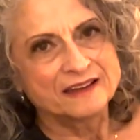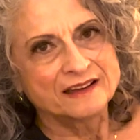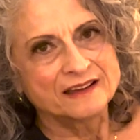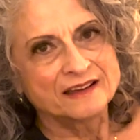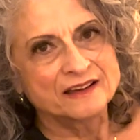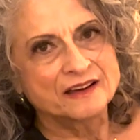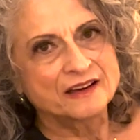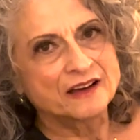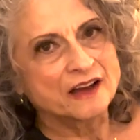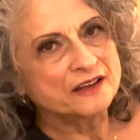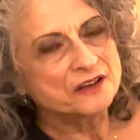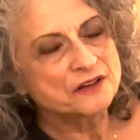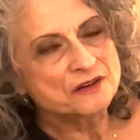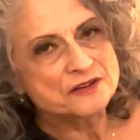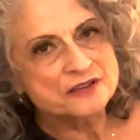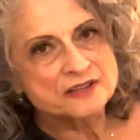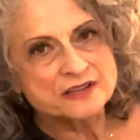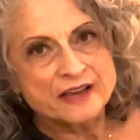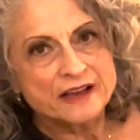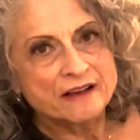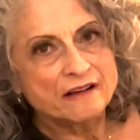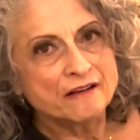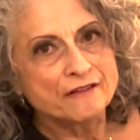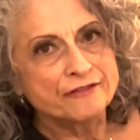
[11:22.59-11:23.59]
You got
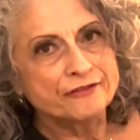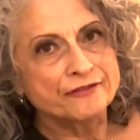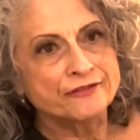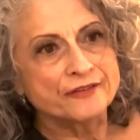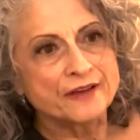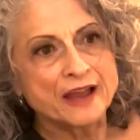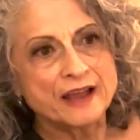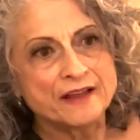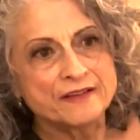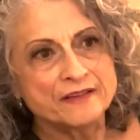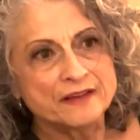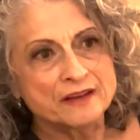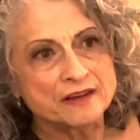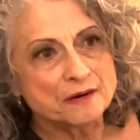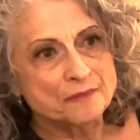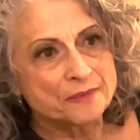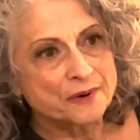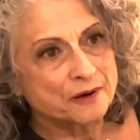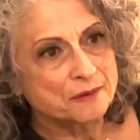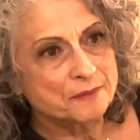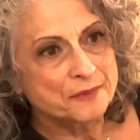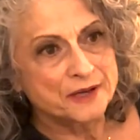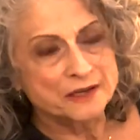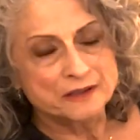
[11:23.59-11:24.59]
yourself, and you
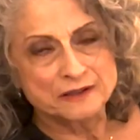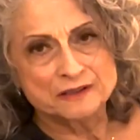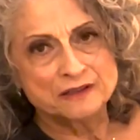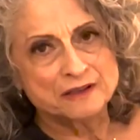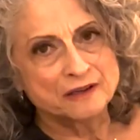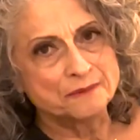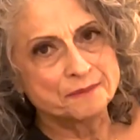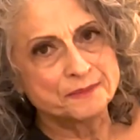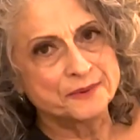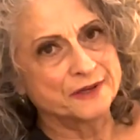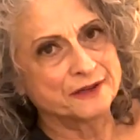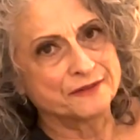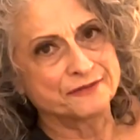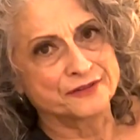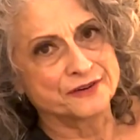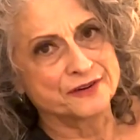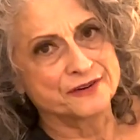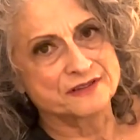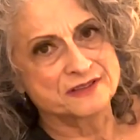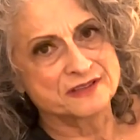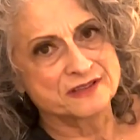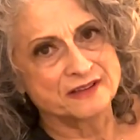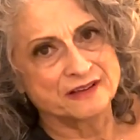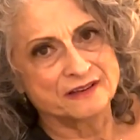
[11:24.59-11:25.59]
better be good company for
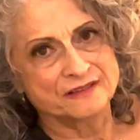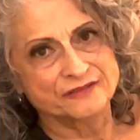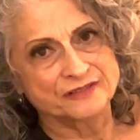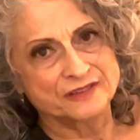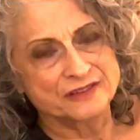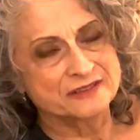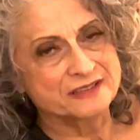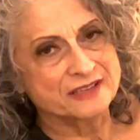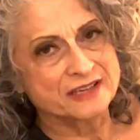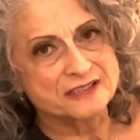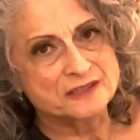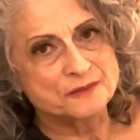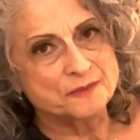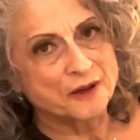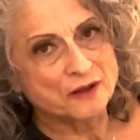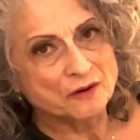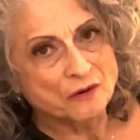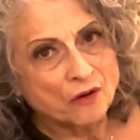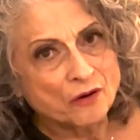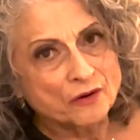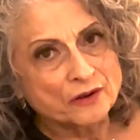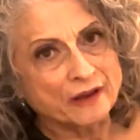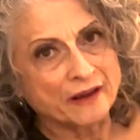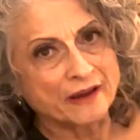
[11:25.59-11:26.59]
yourself because that's about
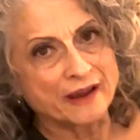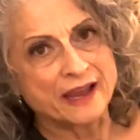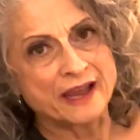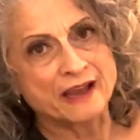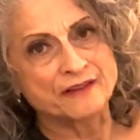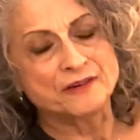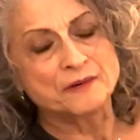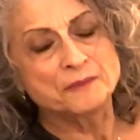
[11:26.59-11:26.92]
all you have.